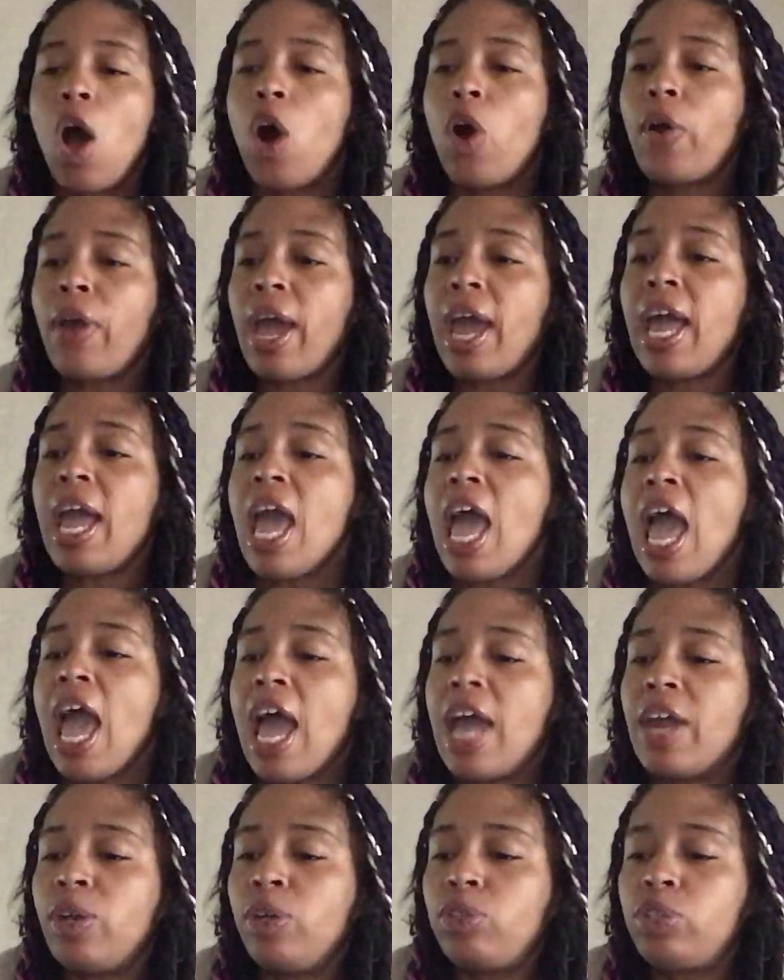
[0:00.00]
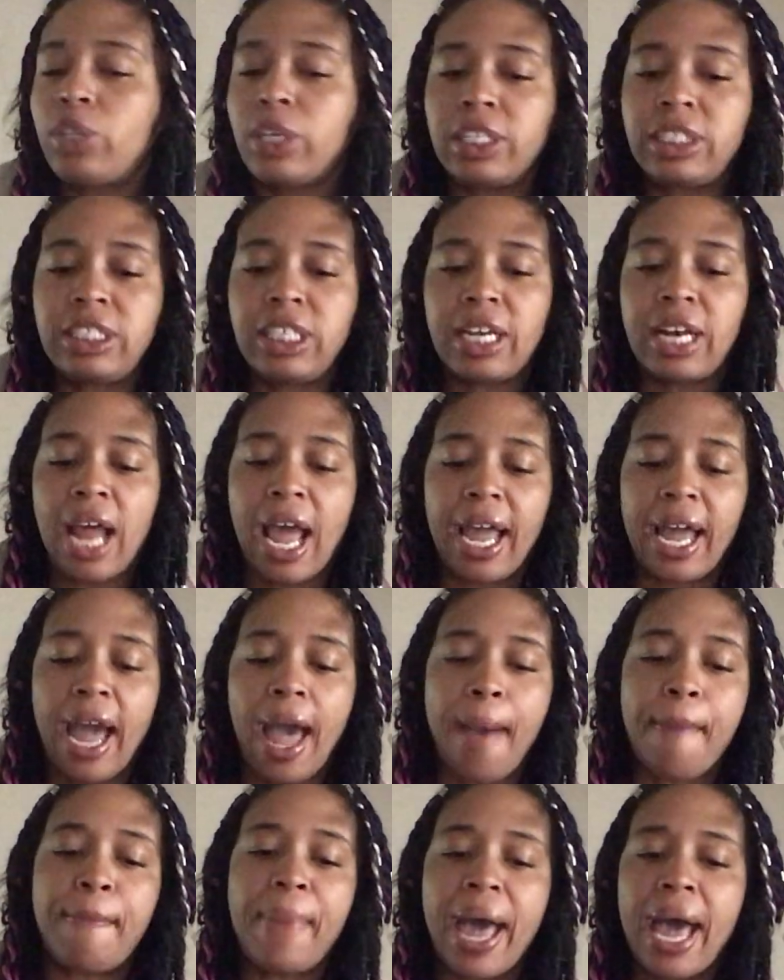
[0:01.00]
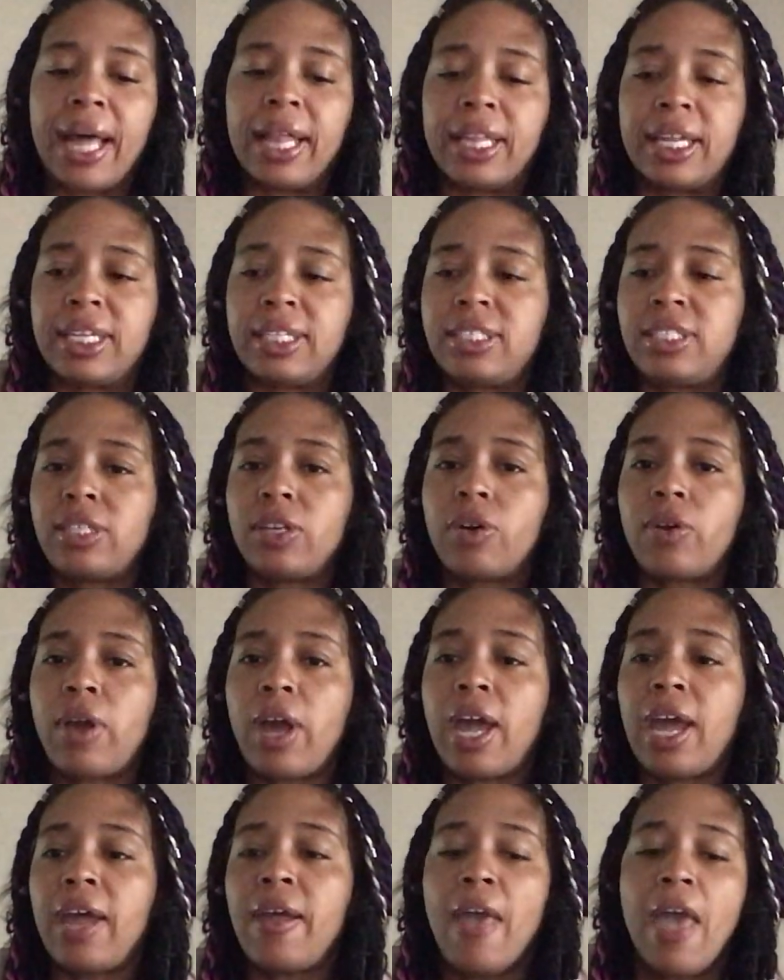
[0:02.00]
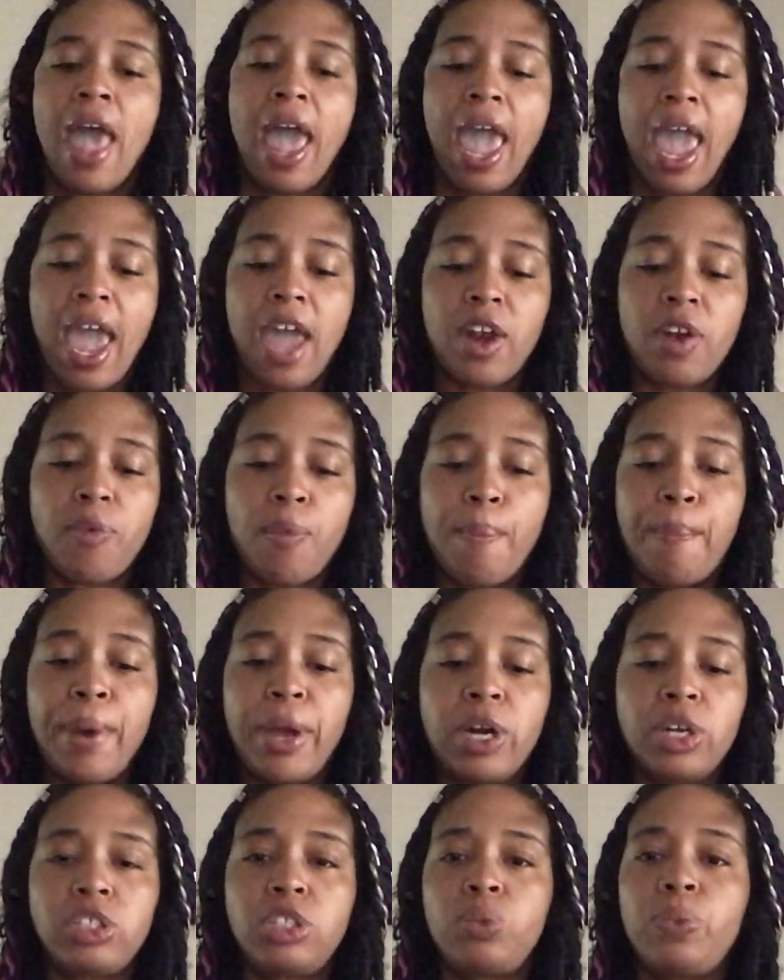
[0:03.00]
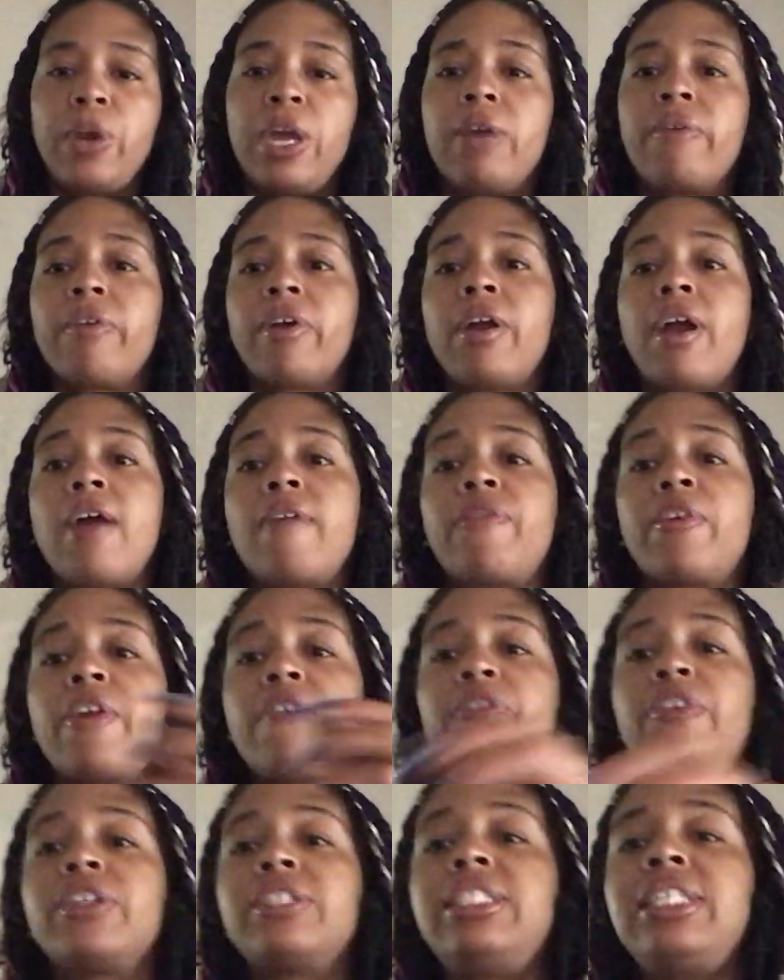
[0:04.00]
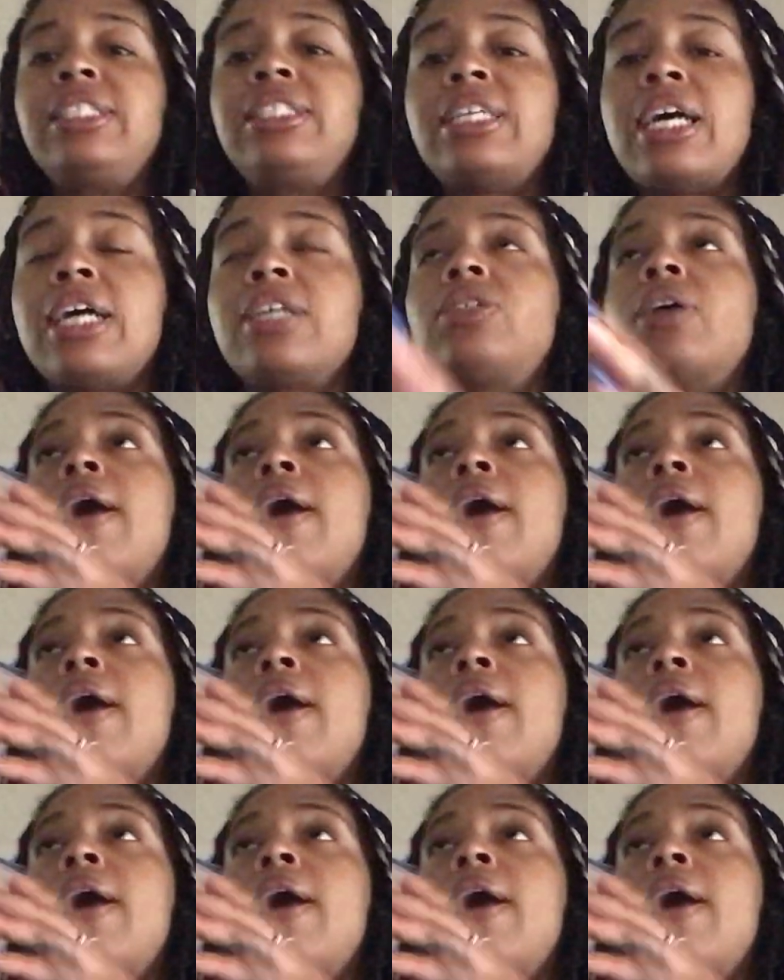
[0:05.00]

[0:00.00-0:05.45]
Okay. And nutrition, I got balance. Okay. And bittersweet in recovery for detox.